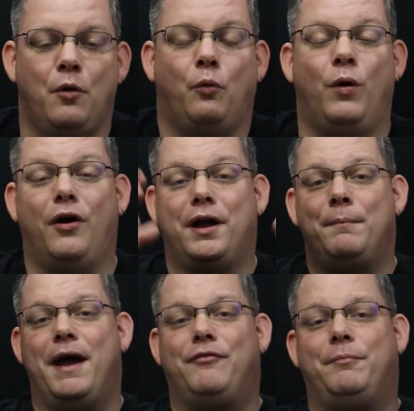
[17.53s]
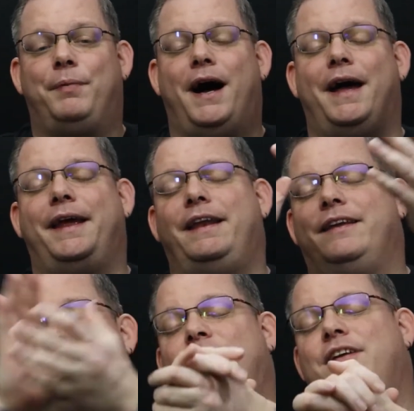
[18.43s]
Welcome everybody,
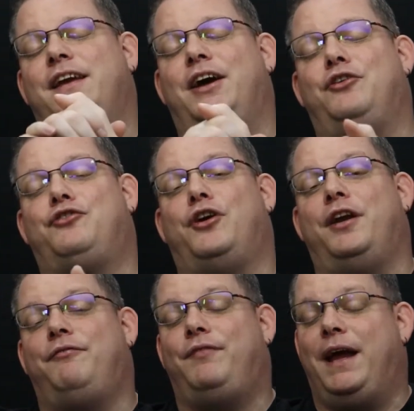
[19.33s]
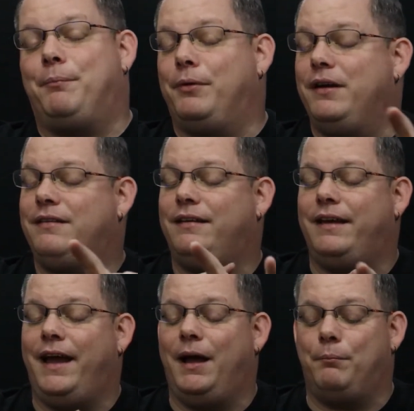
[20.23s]
this is the Uncharted Vaper, and
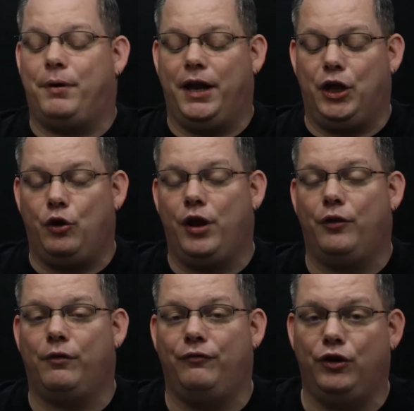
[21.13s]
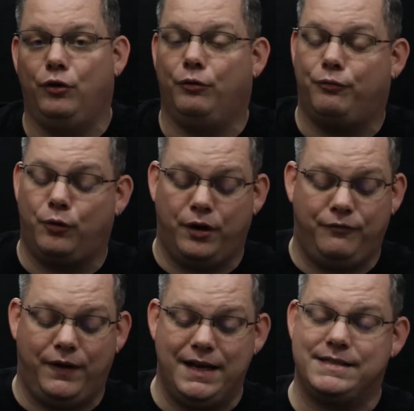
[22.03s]
today I'm bringing you another review for a
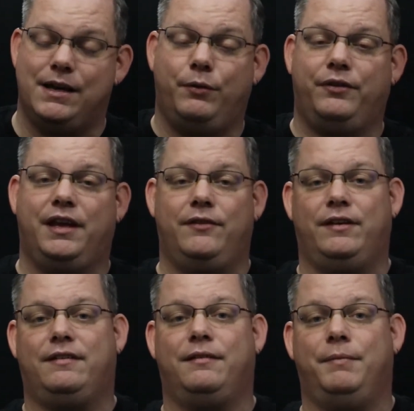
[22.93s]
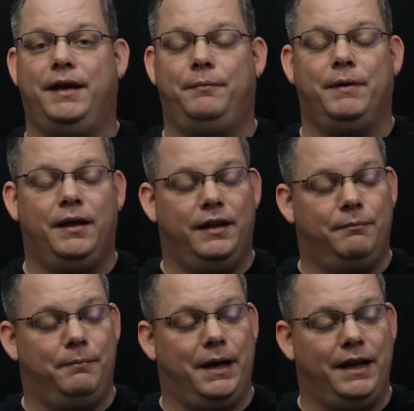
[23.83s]
device that was given to me
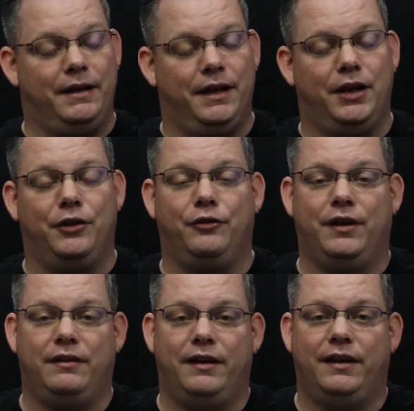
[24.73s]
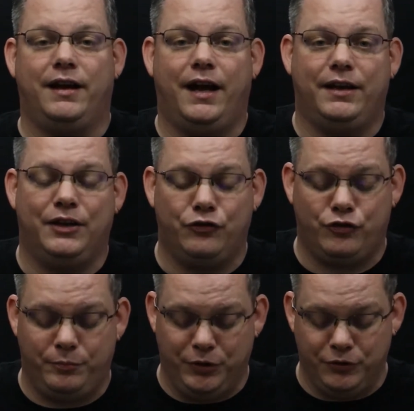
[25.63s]
by none other than Denkat
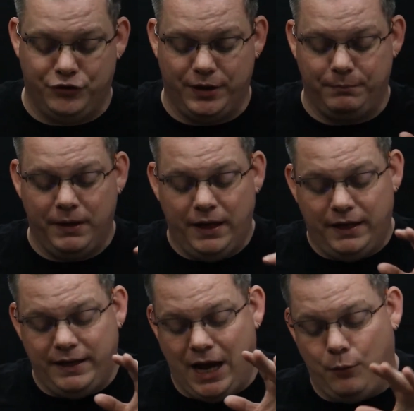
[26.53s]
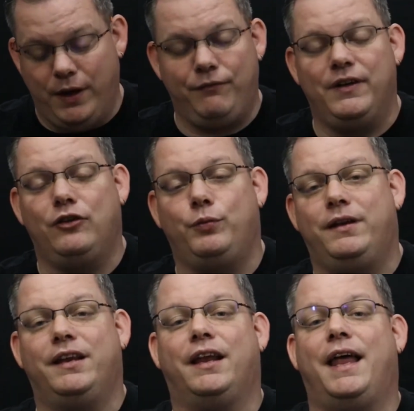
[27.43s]
Distribution. Now with this, we
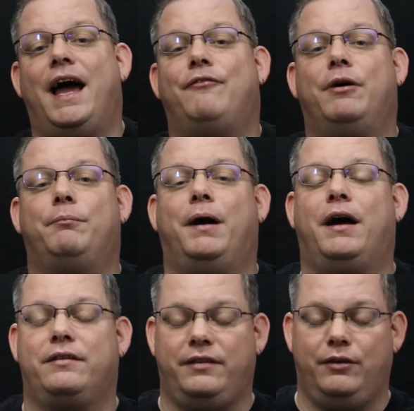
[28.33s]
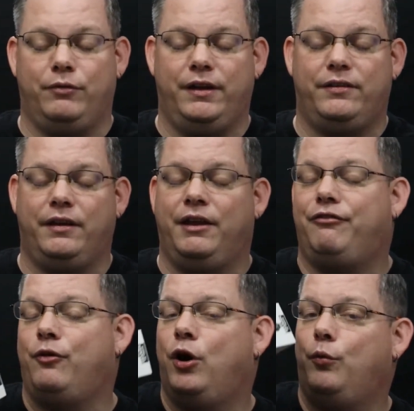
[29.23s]
did a live unboxing recently
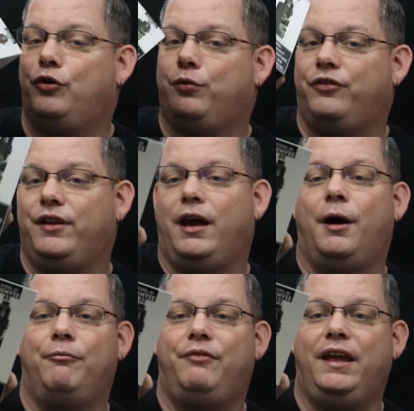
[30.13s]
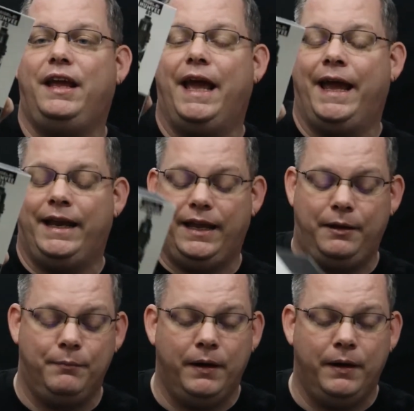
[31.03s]
for it, which was the Humvee 80.